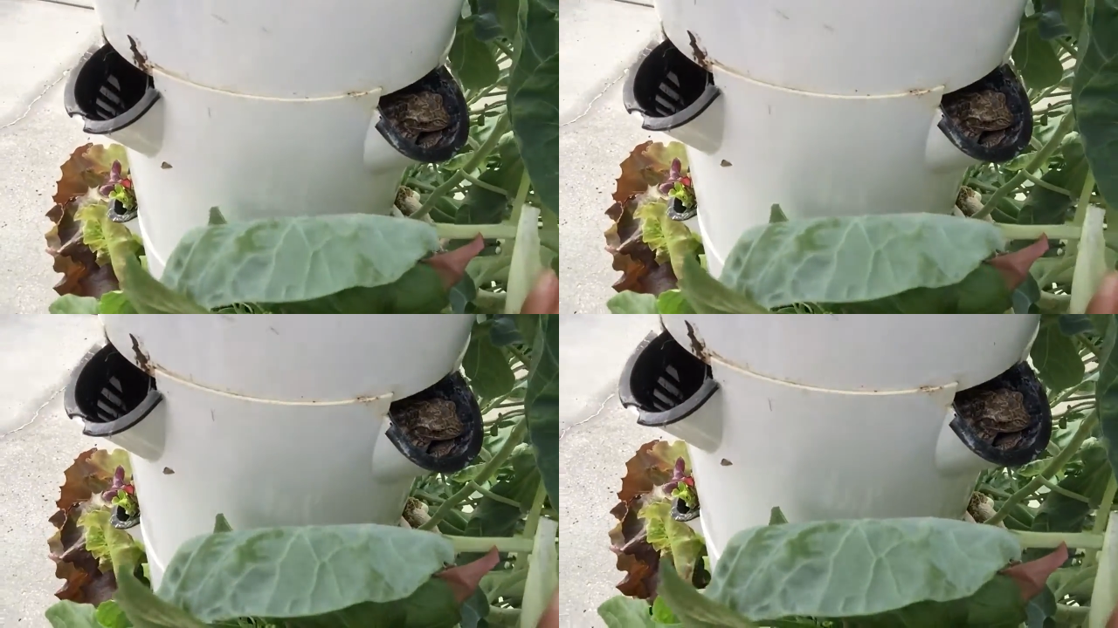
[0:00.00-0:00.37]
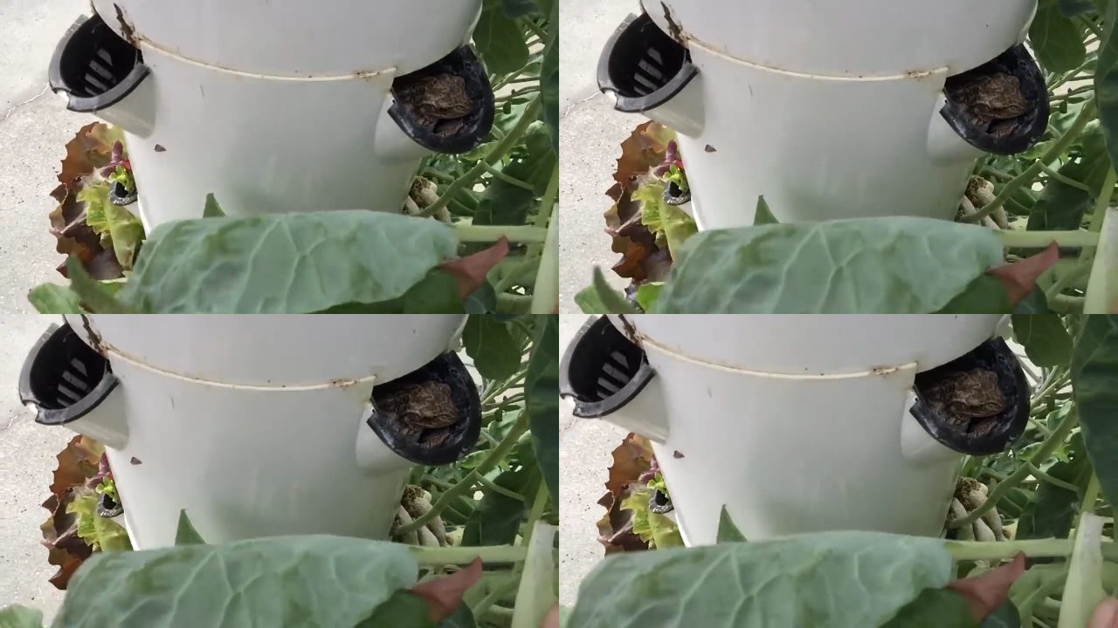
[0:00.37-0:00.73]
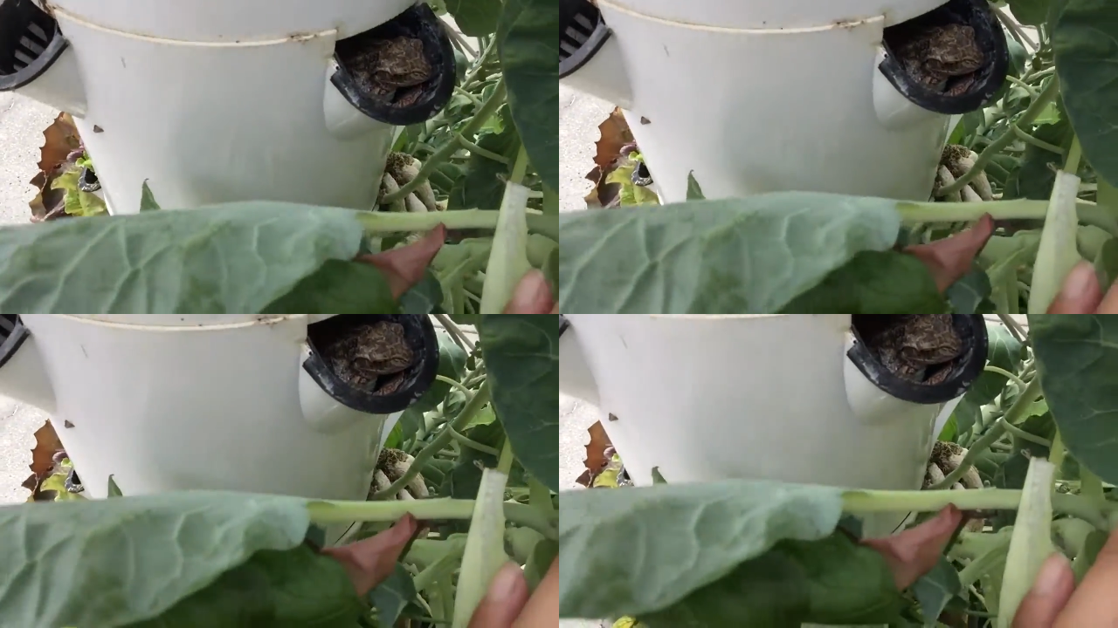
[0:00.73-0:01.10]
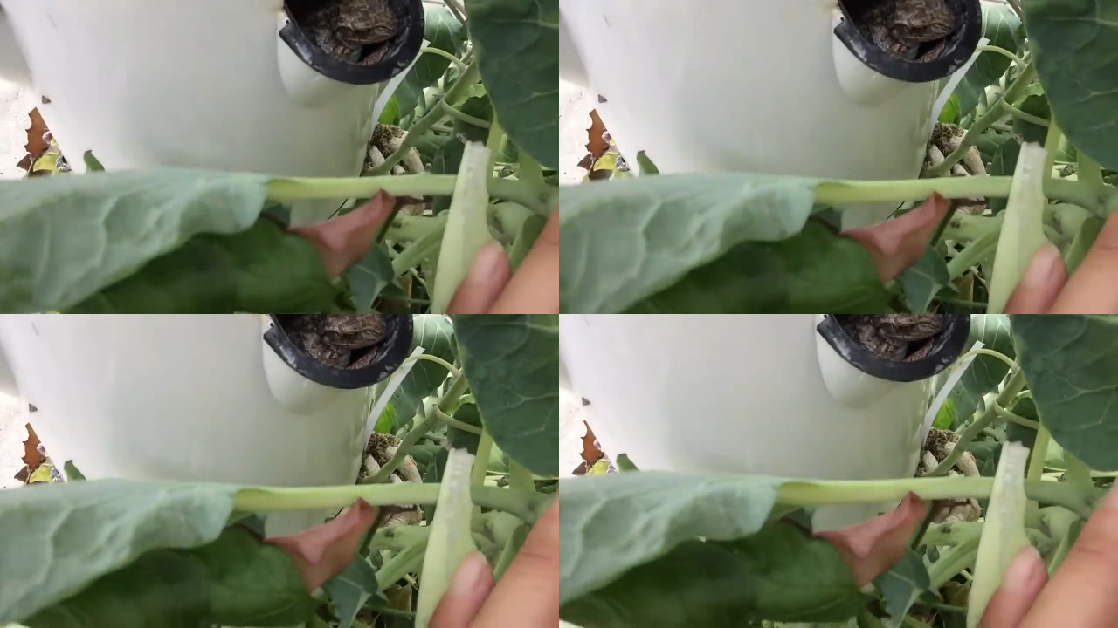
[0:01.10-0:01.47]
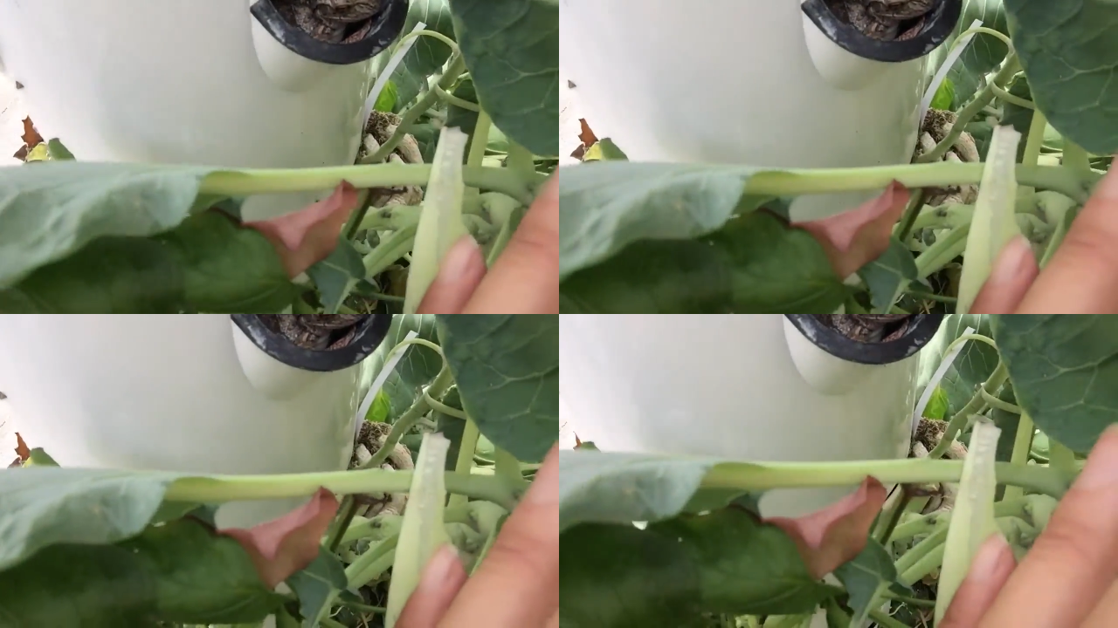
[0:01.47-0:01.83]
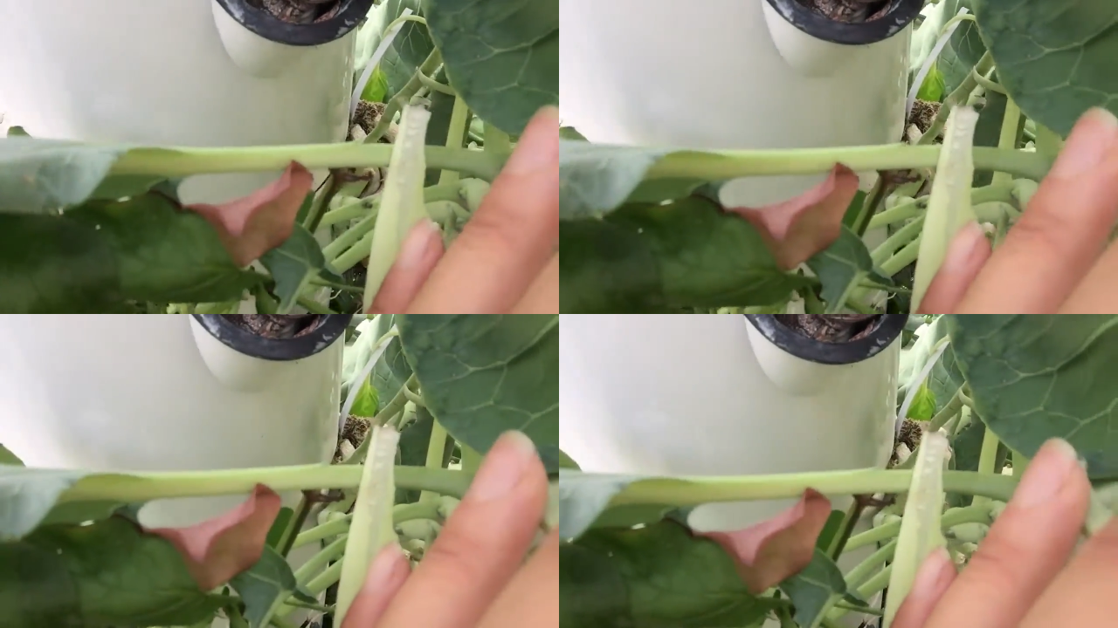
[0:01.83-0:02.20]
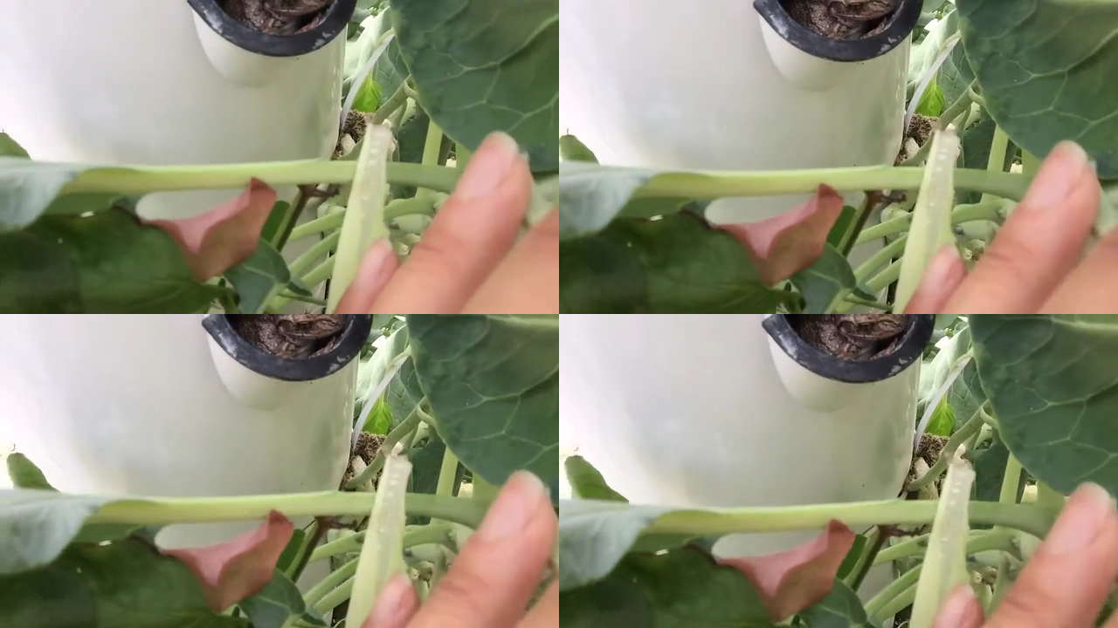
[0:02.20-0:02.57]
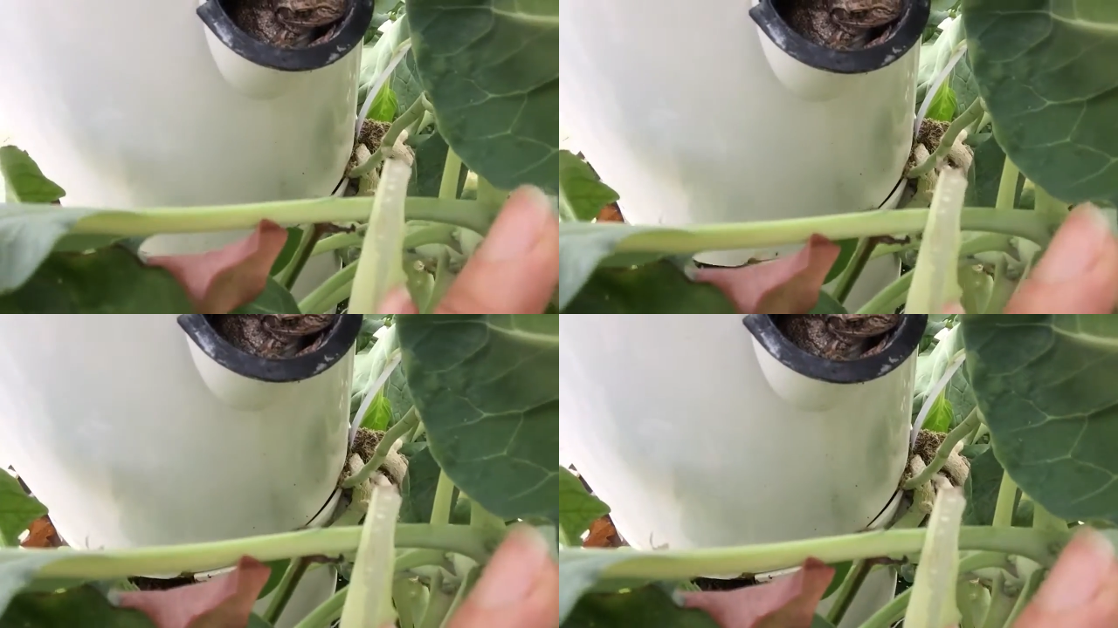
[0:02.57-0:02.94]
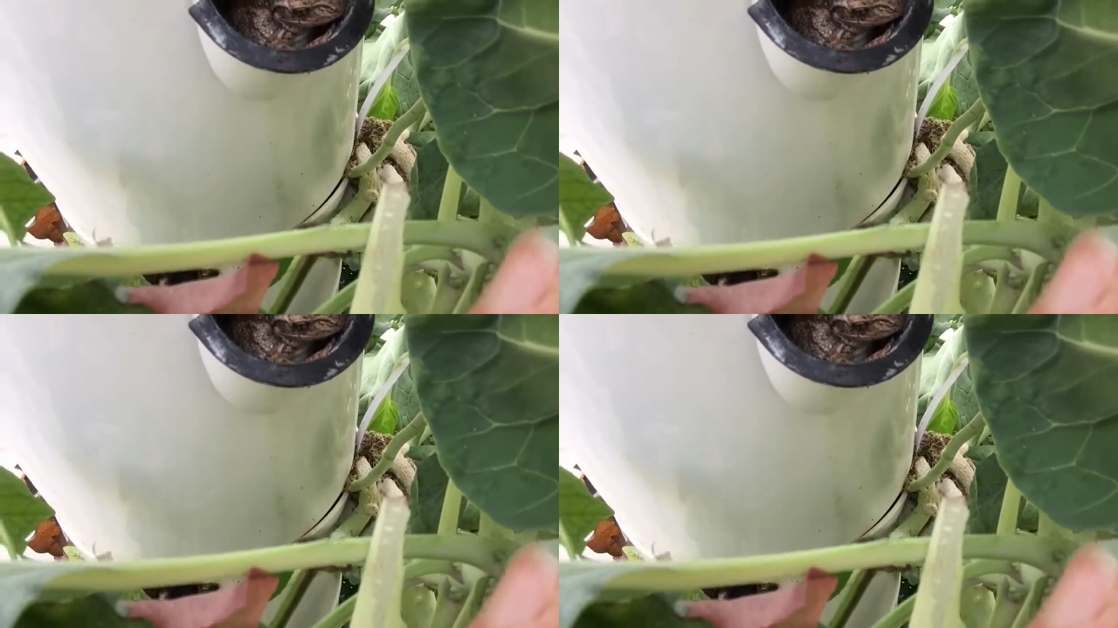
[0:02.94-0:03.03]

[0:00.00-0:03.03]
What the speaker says: No face is visible, so there are no lips to read.